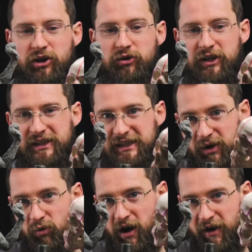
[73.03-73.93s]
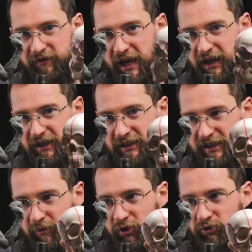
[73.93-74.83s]
you can see where I've taken
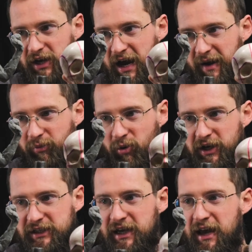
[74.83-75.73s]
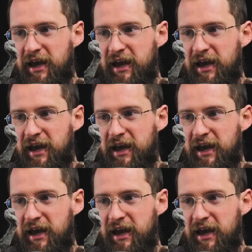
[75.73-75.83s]
some of those high points